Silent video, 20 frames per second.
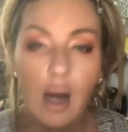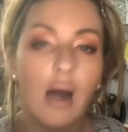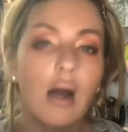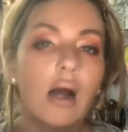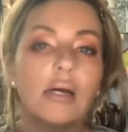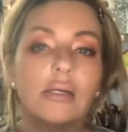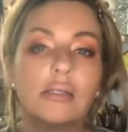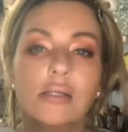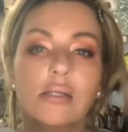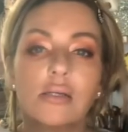
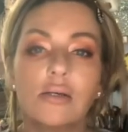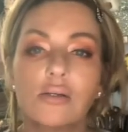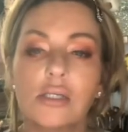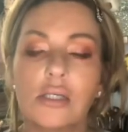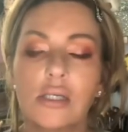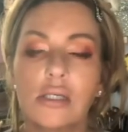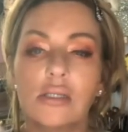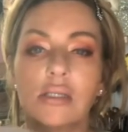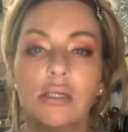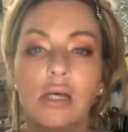All right, so
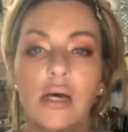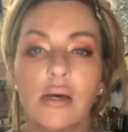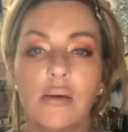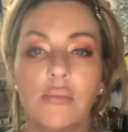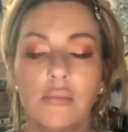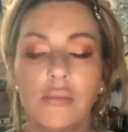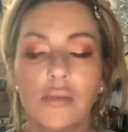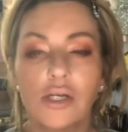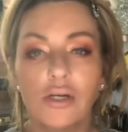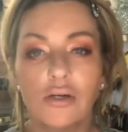since
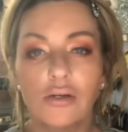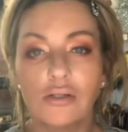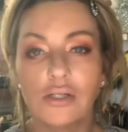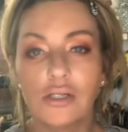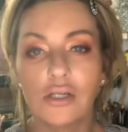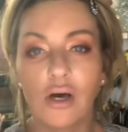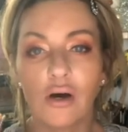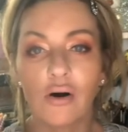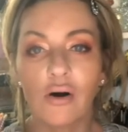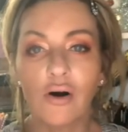I'm new
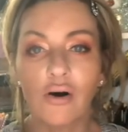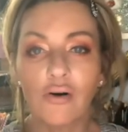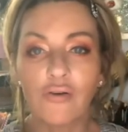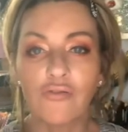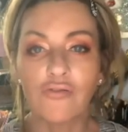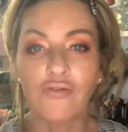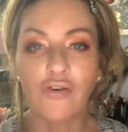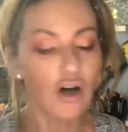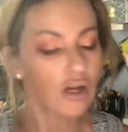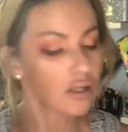to the
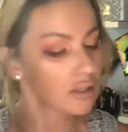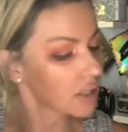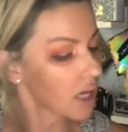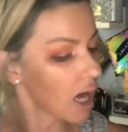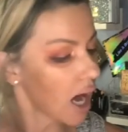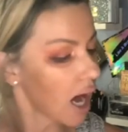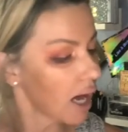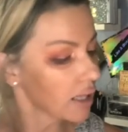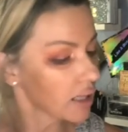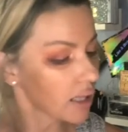whole false
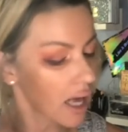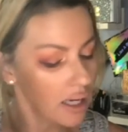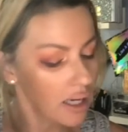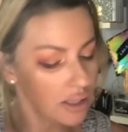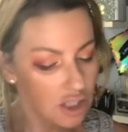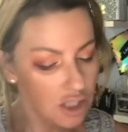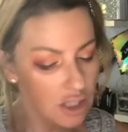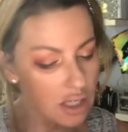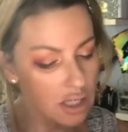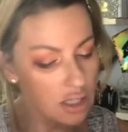
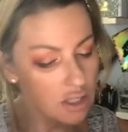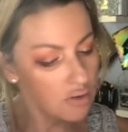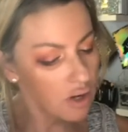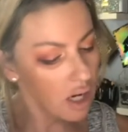eyelash thing,